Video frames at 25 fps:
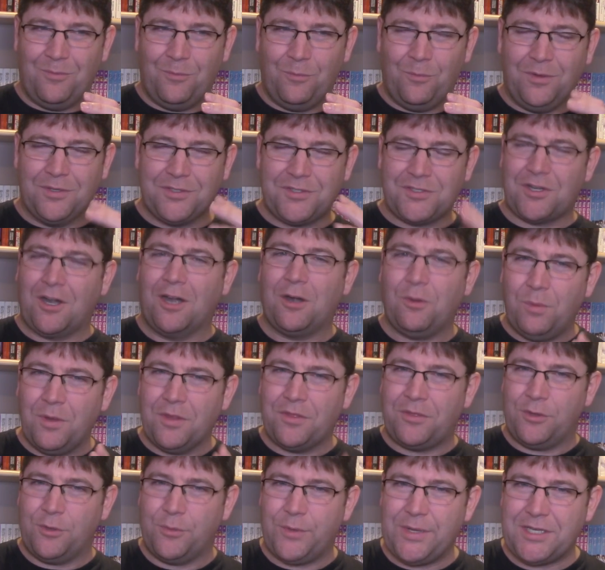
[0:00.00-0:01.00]
we'll start
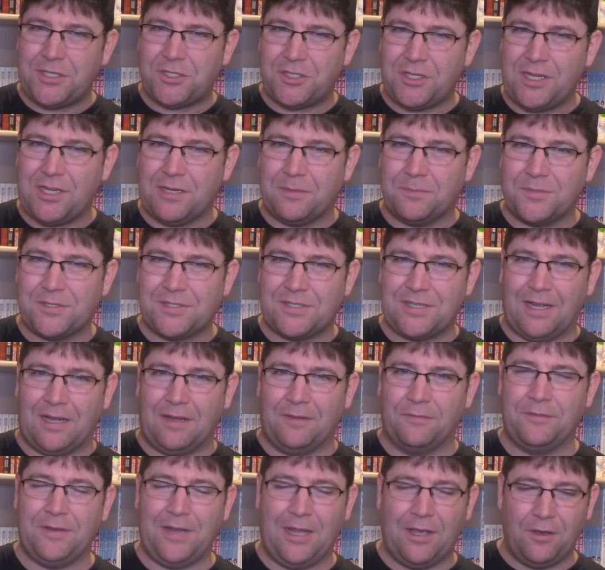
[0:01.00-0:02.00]
with Yuichi
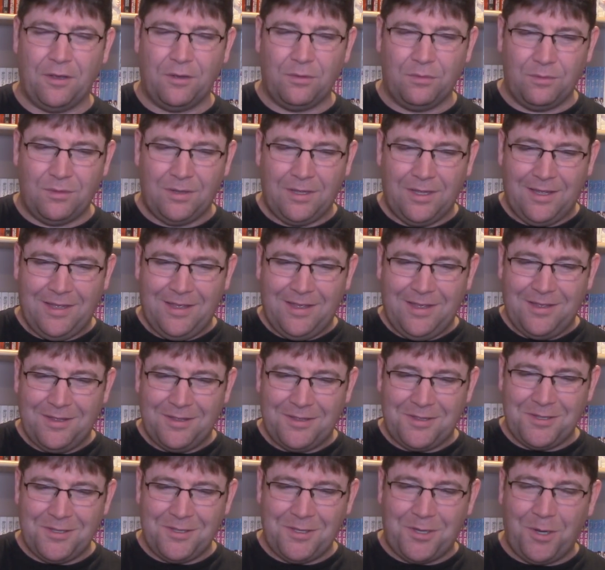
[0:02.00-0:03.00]
himself. Now,
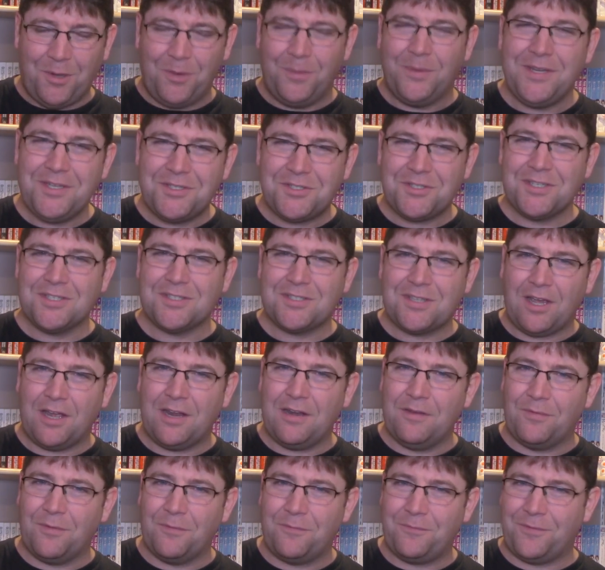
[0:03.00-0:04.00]
Yuichi's
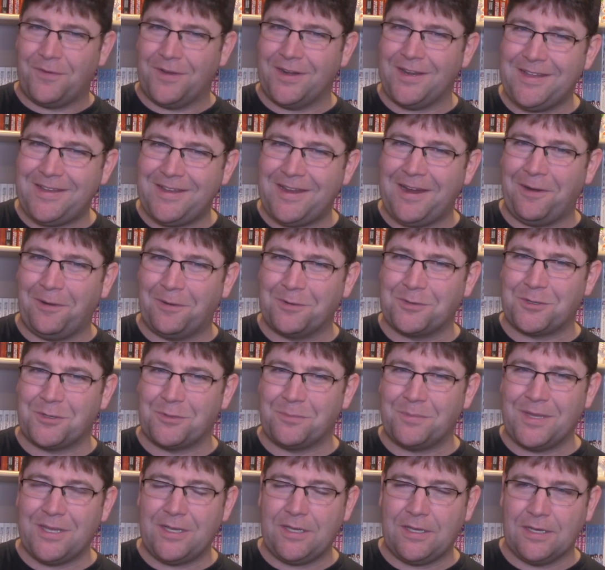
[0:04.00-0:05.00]
kind of a funny character
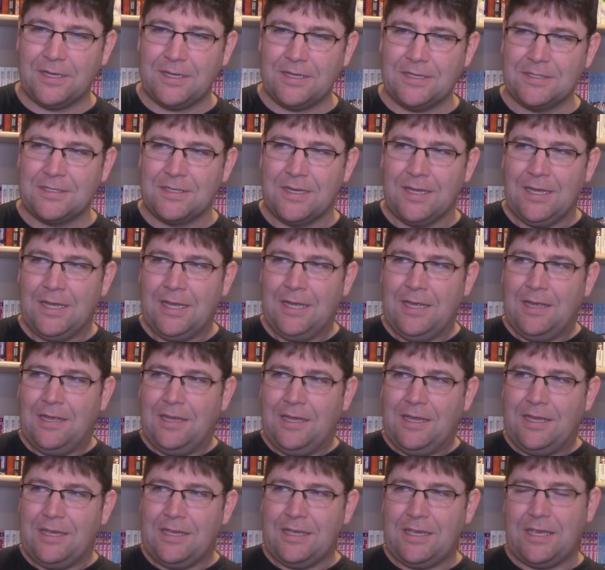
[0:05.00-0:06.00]
because
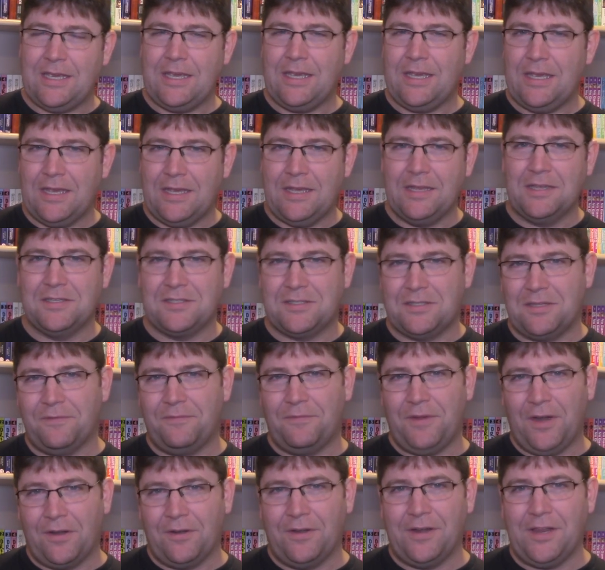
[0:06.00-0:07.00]
he is the
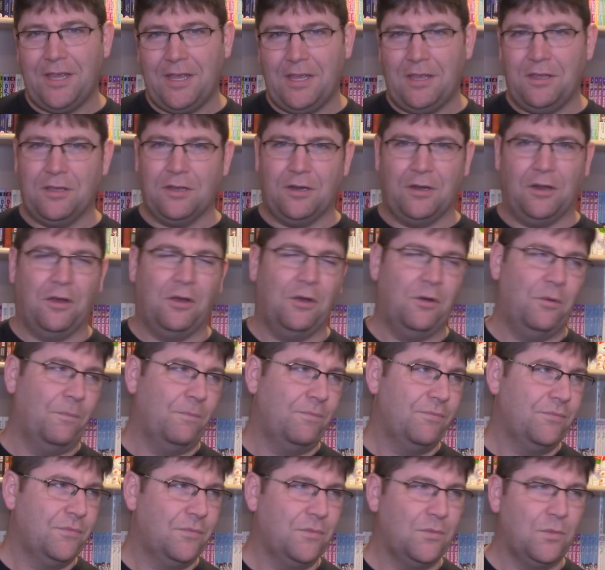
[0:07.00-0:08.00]
very, you know,
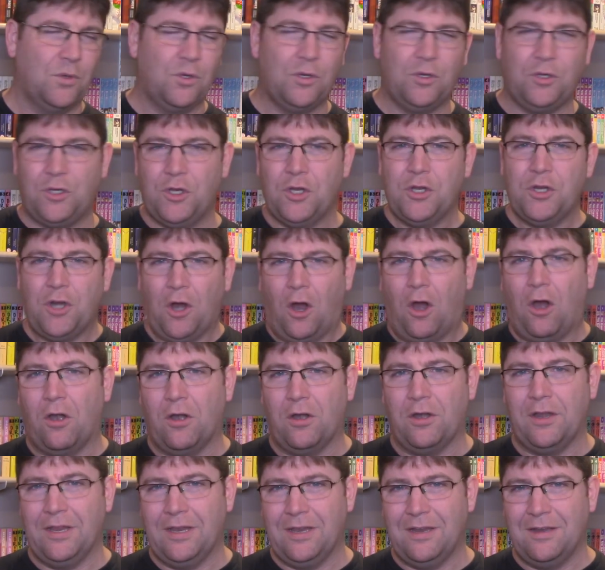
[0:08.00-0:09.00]

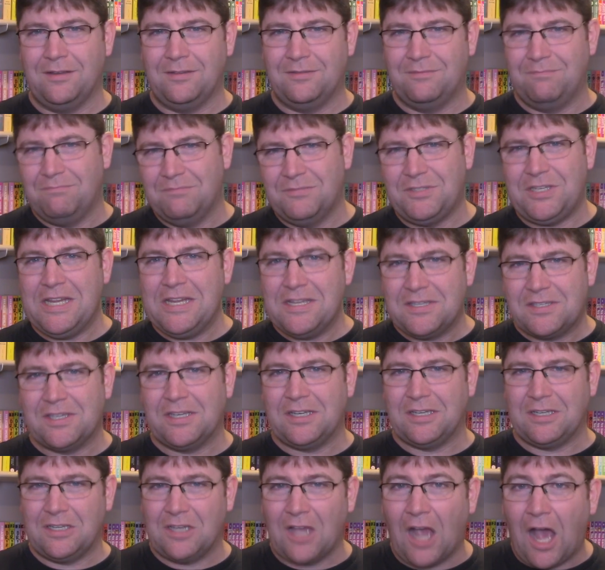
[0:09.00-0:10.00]
good-hearted,
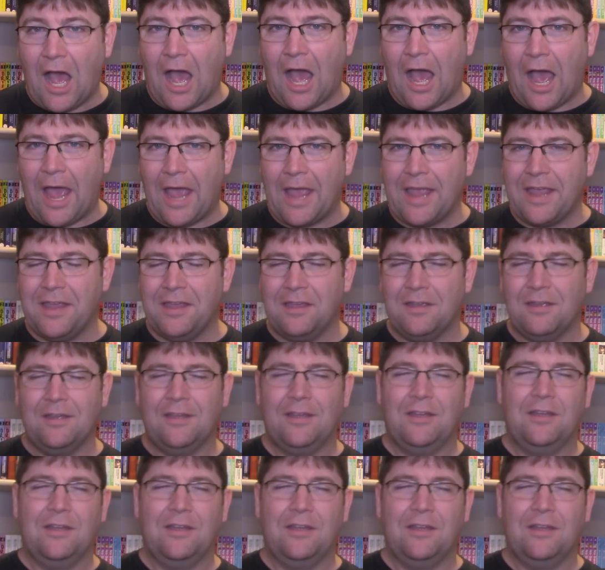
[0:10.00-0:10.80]
decent guy.